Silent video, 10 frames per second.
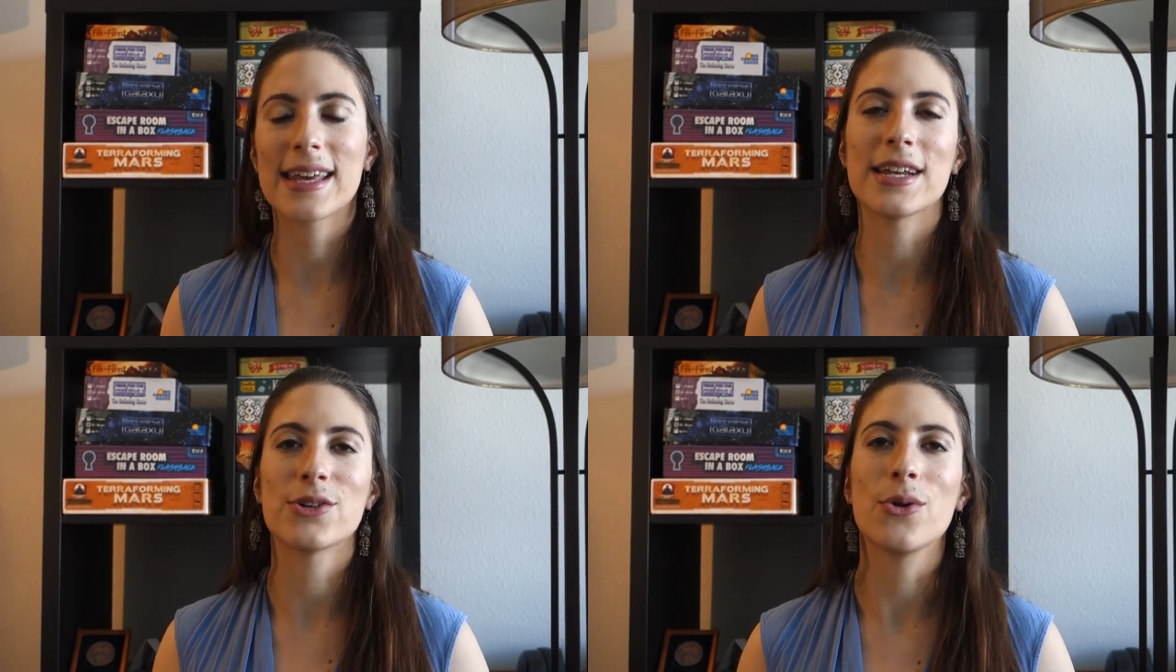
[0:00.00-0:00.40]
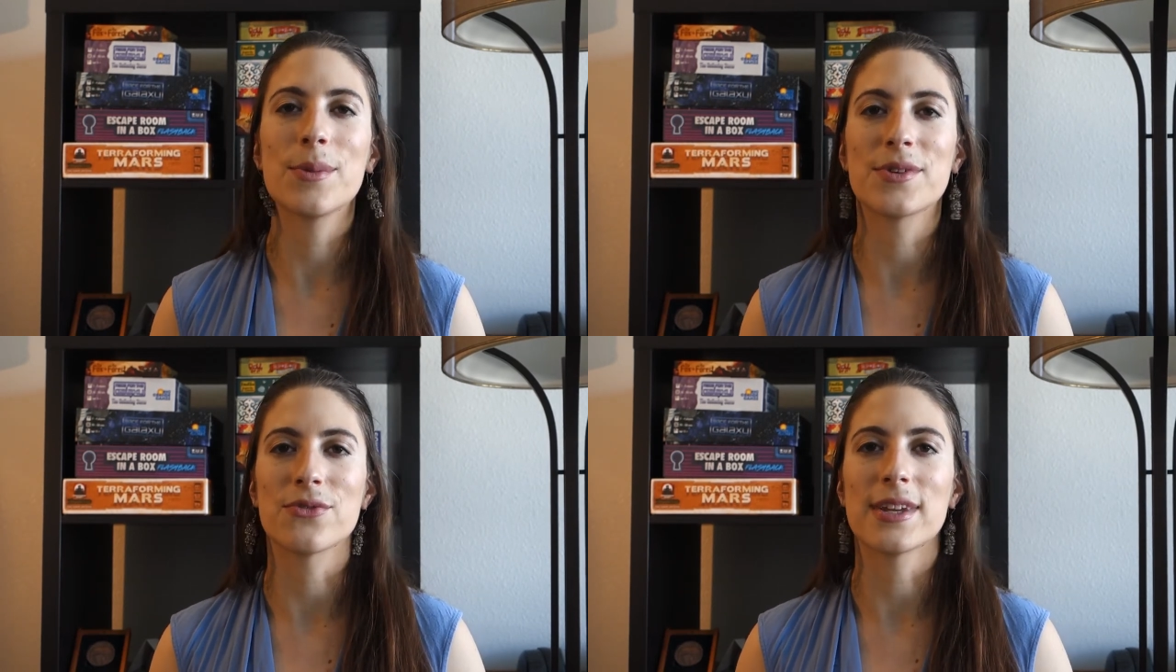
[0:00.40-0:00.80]
and I told
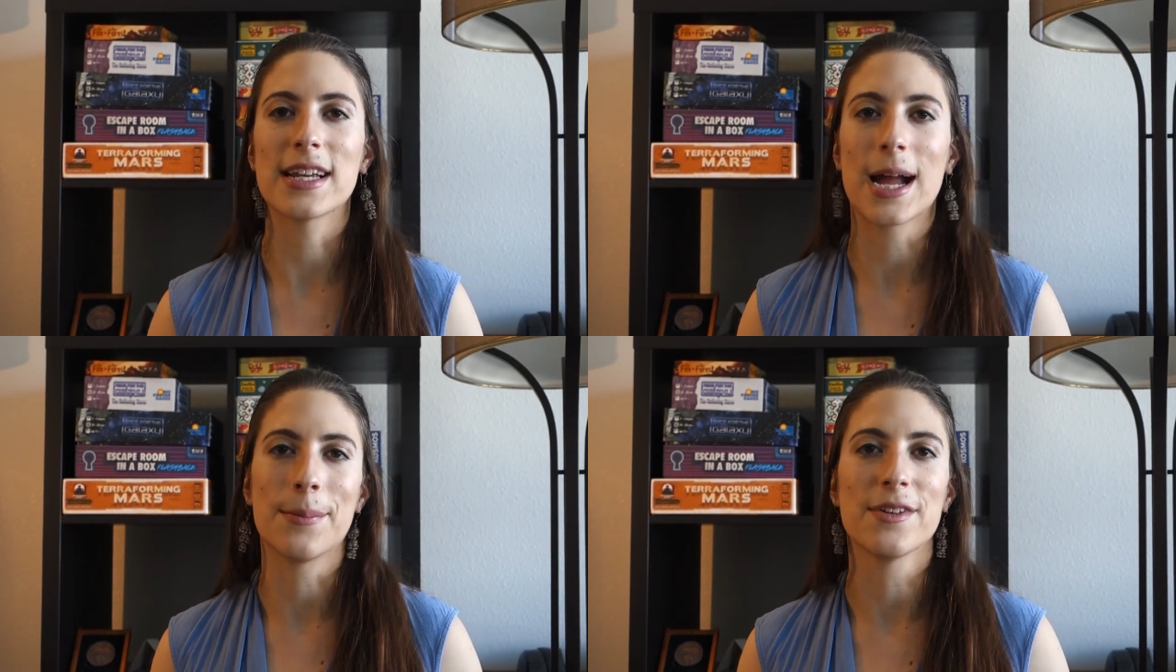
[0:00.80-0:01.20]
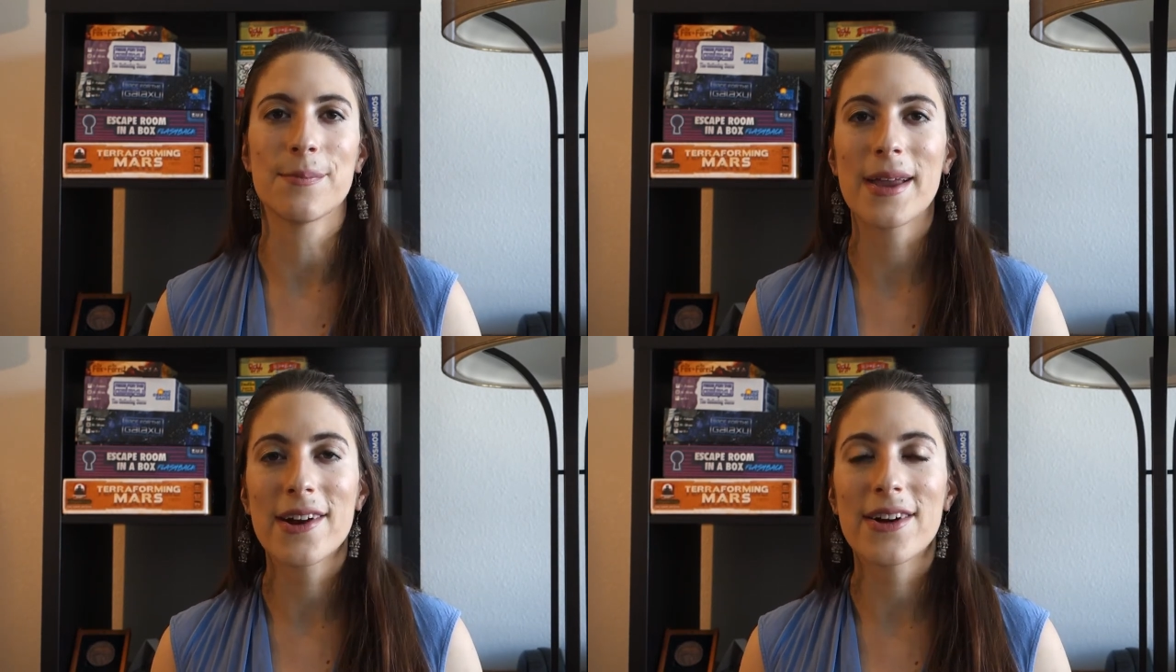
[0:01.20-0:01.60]
him to read a couple
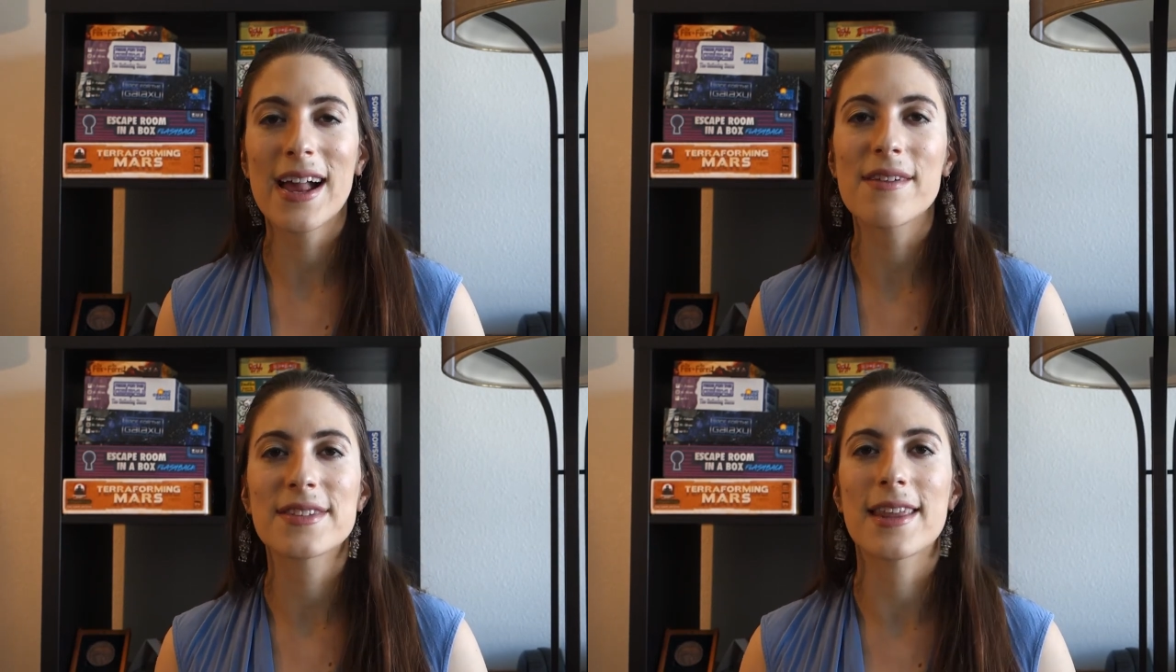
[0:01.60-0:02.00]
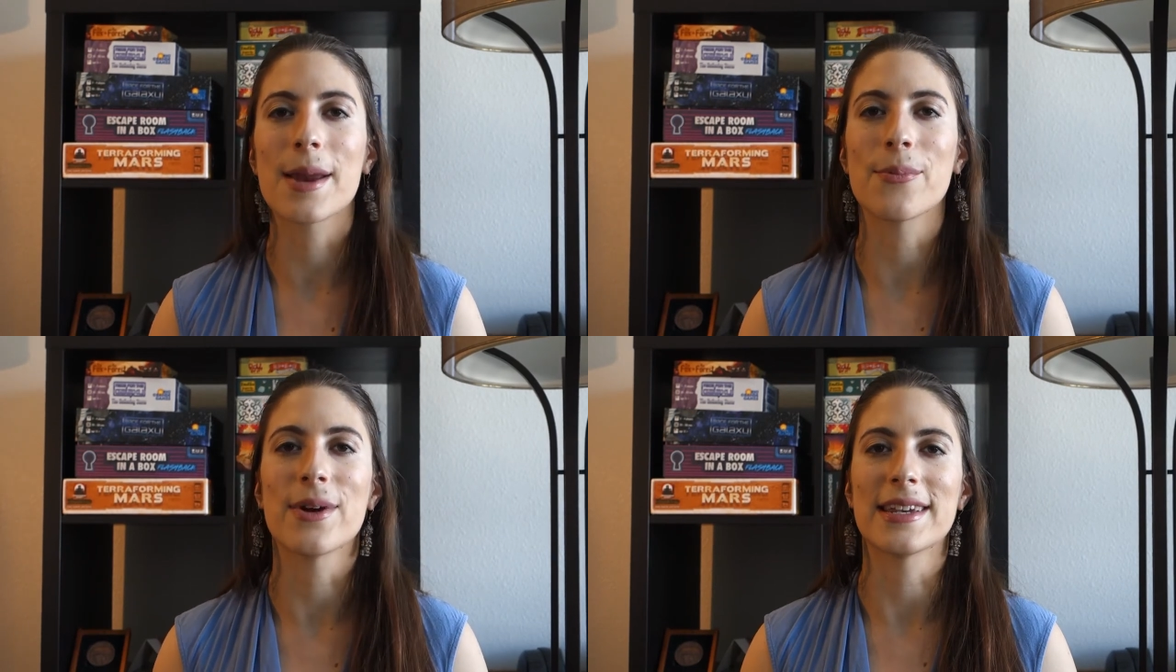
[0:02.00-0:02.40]
of paragraphs that I
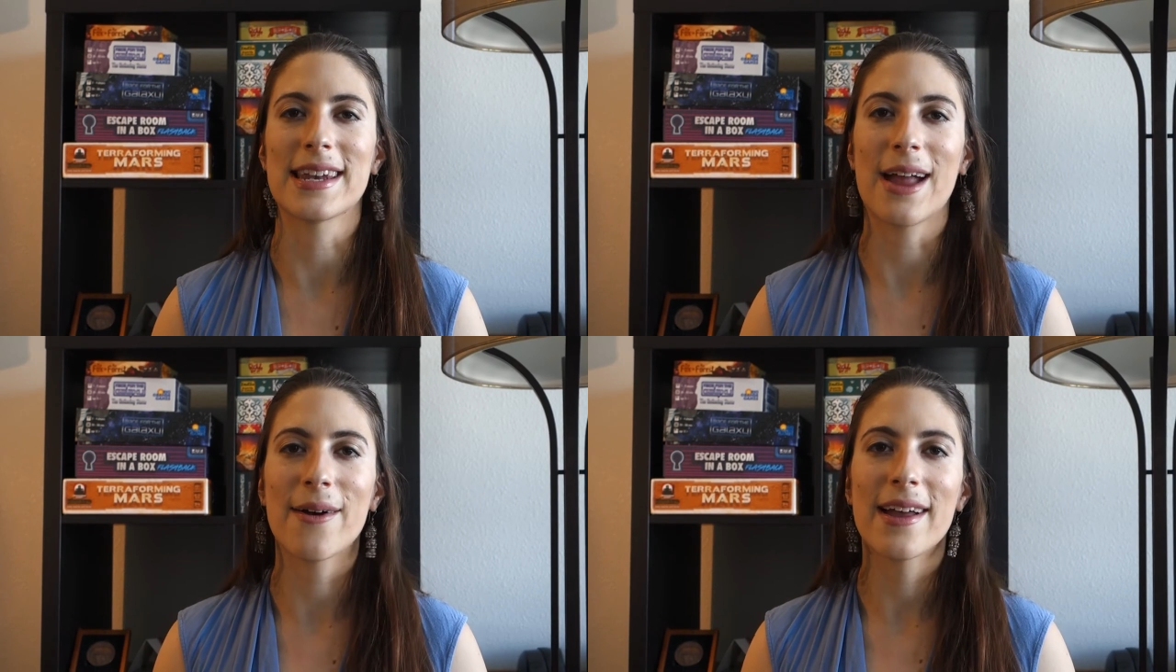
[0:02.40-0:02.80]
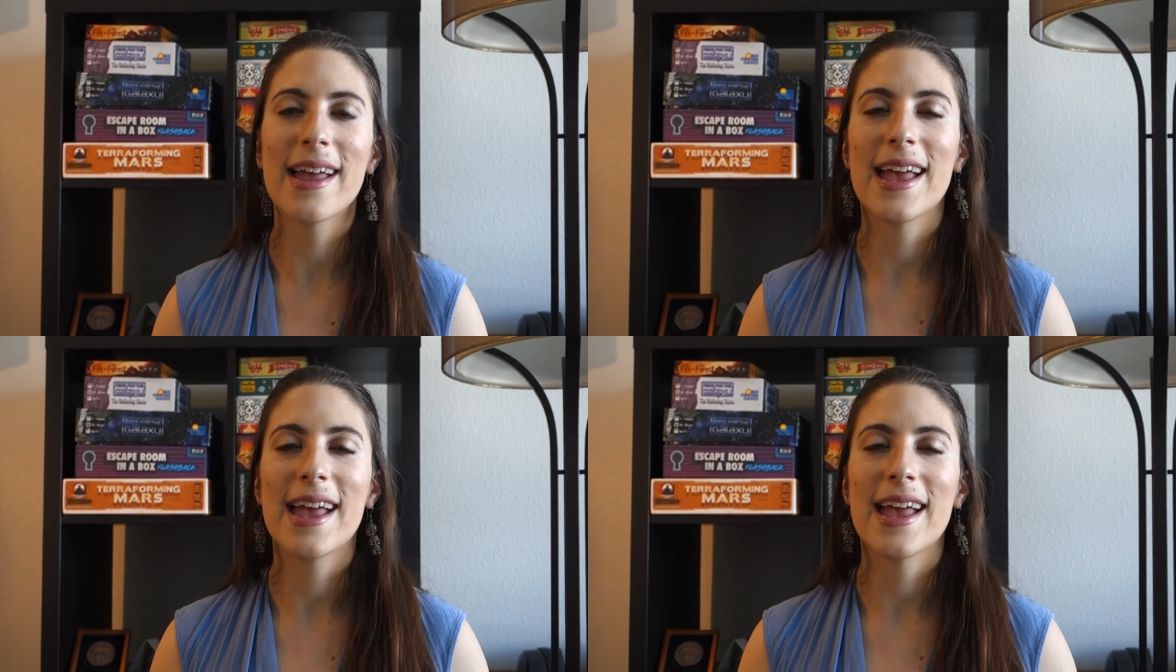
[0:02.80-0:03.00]
pointed out,